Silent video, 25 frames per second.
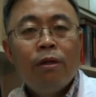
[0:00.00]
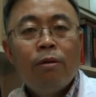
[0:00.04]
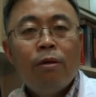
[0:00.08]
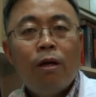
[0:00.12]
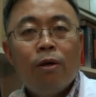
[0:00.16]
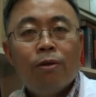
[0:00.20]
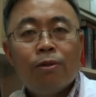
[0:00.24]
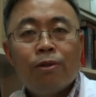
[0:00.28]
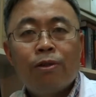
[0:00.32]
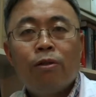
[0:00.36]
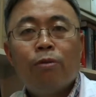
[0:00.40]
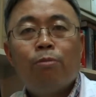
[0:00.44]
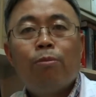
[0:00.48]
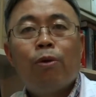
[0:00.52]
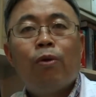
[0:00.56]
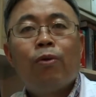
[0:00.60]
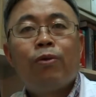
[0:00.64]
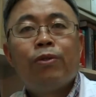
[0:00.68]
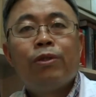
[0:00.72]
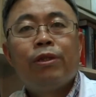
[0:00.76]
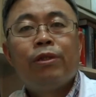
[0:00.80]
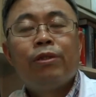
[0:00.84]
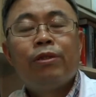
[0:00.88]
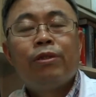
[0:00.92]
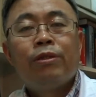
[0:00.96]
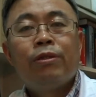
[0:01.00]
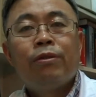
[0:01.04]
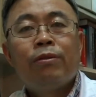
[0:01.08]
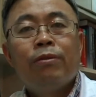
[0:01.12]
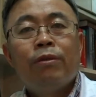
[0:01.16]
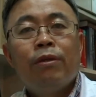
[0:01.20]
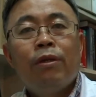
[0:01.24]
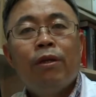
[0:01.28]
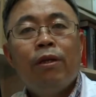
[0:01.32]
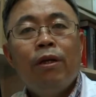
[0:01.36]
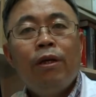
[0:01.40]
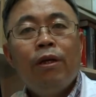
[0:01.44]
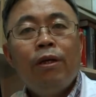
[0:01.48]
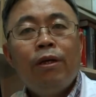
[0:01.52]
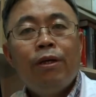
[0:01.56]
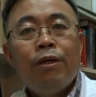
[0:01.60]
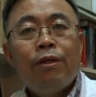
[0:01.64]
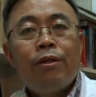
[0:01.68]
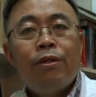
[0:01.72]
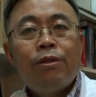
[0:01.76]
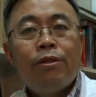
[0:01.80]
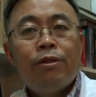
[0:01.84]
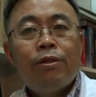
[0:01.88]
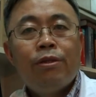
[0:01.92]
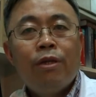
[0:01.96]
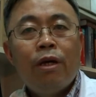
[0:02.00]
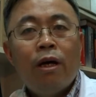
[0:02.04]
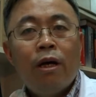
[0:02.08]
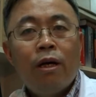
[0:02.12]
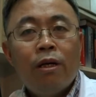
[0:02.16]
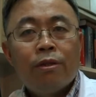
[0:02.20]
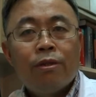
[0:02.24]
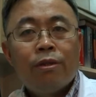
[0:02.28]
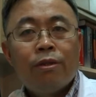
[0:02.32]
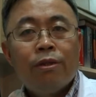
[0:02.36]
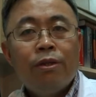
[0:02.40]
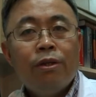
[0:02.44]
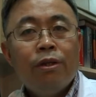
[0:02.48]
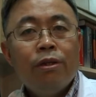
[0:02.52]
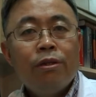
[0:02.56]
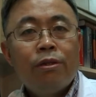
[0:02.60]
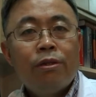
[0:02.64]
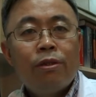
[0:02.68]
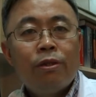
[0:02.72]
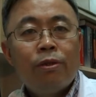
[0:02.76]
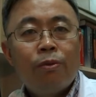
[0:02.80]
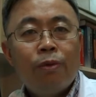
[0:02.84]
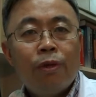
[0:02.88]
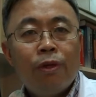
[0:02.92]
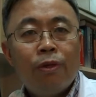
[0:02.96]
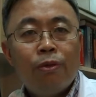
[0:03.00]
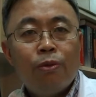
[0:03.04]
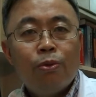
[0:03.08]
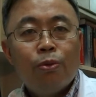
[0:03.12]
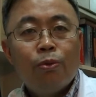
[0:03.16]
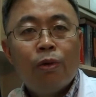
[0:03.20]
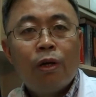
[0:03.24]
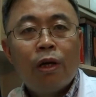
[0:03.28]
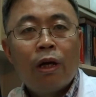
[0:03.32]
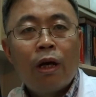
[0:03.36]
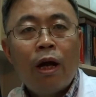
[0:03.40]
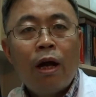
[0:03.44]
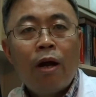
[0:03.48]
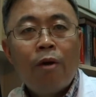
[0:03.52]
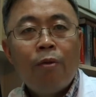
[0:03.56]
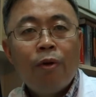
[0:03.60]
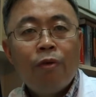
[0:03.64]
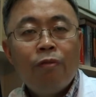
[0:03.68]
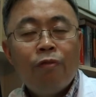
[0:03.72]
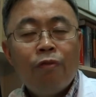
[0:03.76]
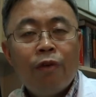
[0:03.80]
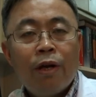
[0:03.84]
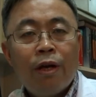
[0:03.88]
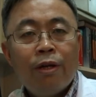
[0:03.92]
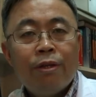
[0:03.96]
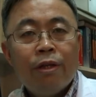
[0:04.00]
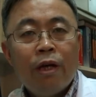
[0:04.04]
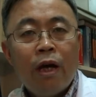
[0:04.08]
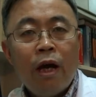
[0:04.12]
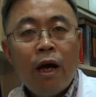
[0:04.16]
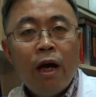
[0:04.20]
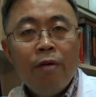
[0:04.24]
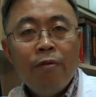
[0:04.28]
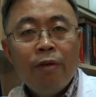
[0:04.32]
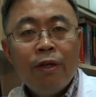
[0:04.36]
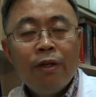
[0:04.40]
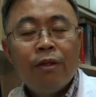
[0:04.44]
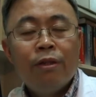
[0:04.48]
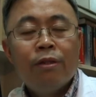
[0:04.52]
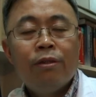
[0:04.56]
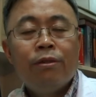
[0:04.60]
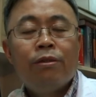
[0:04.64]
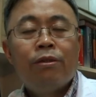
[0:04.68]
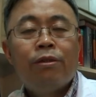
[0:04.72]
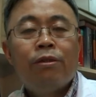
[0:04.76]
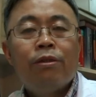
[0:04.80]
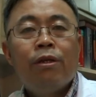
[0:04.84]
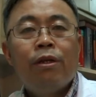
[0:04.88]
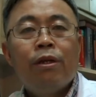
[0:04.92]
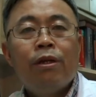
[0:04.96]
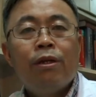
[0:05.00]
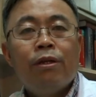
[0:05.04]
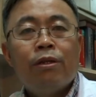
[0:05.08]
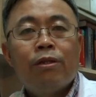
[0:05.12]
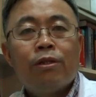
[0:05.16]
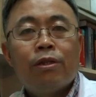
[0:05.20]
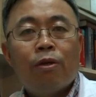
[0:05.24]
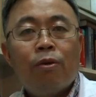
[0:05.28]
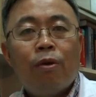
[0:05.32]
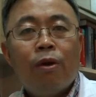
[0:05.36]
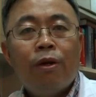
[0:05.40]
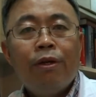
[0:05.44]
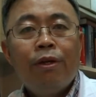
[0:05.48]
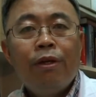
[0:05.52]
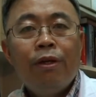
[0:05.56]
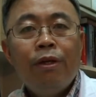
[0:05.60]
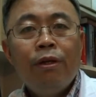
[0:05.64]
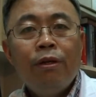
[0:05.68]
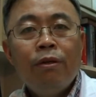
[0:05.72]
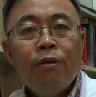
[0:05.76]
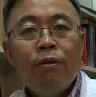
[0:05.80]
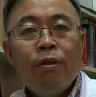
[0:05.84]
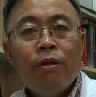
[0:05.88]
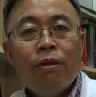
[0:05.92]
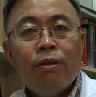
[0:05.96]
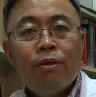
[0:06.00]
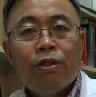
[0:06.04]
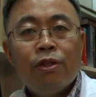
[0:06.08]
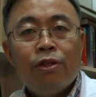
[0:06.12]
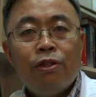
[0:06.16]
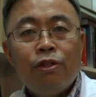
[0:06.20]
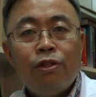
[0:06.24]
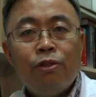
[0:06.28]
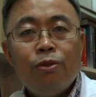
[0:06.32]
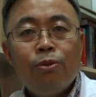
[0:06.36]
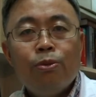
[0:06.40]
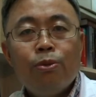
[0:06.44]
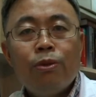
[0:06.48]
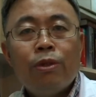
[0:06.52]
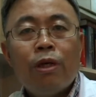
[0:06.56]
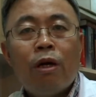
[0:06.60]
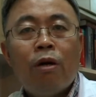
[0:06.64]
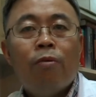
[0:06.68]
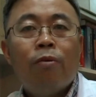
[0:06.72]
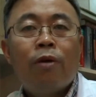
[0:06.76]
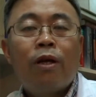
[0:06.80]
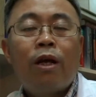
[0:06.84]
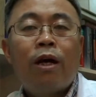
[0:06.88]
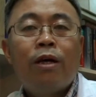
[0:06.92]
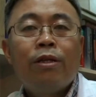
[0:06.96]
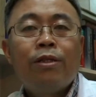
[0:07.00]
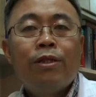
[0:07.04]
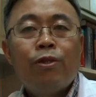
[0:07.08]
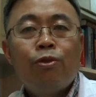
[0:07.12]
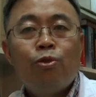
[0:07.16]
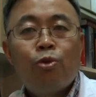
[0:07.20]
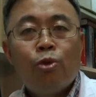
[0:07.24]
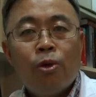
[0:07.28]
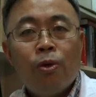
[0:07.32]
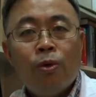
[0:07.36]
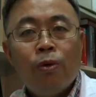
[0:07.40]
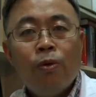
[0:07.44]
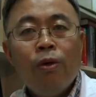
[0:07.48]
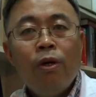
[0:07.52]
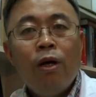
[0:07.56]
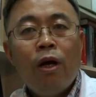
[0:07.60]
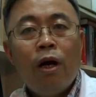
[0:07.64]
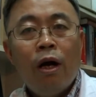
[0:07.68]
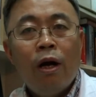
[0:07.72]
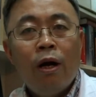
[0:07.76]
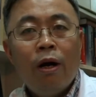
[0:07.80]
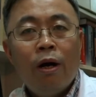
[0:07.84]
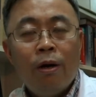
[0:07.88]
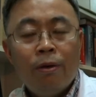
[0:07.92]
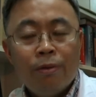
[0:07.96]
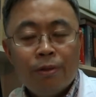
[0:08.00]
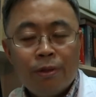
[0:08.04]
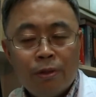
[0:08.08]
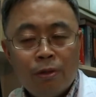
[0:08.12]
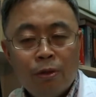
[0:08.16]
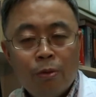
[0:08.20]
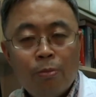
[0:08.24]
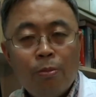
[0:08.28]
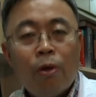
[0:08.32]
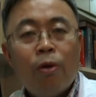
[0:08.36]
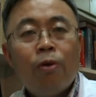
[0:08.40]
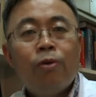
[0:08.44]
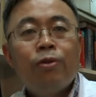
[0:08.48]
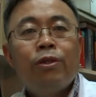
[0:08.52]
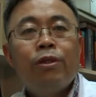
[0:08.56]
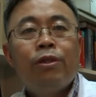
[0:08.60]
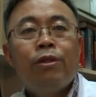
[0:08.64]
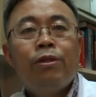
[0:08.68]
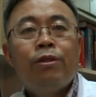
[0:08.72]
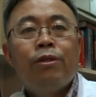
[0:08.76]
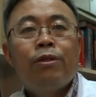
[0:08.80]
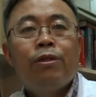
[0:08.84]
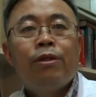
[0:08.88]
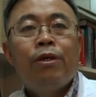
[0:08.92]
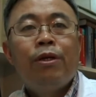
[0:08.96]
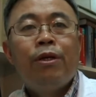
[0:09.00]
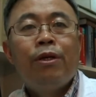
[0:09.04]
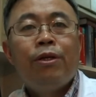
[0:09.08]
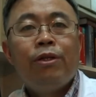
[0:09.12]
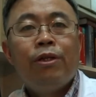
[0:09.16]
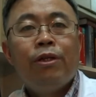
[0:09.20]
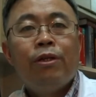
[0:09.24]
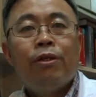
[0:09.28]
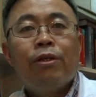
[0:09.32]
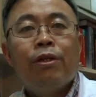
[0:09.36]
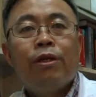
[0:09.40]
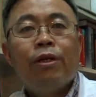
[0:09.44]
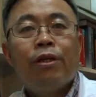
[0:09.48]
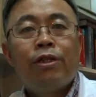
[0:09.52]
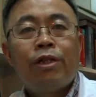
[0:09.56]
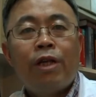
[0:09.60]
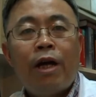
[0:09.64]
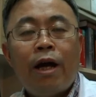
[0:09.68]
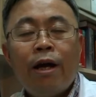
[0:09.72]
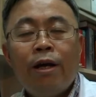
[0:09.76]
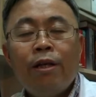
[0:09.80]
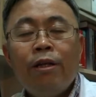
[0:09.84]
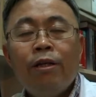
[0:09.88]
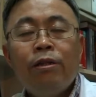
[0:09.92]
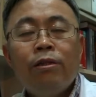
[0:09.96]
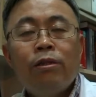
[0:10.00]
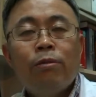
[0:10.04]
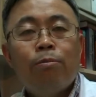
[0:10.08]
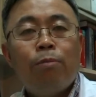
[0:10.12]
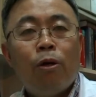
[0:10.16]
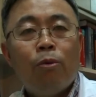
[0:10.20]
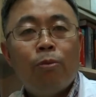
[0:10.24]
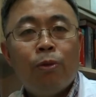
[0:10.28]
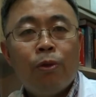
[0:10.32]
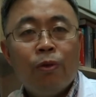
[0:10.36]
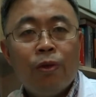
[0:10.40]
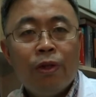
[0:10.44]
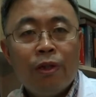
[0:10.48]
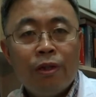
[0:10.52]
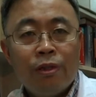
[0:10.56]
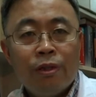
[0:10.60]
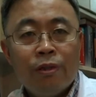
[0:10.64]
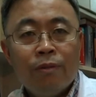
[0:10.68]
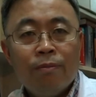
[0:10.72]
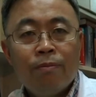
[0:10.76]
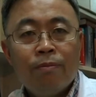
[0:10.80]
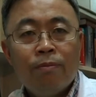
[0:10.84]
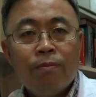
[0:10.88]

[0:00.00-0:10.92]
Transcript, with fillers: osteoporosis. It is thus necessary to clarify the evidence surrounding the use of calcium on osteoporosis in the Chinese population.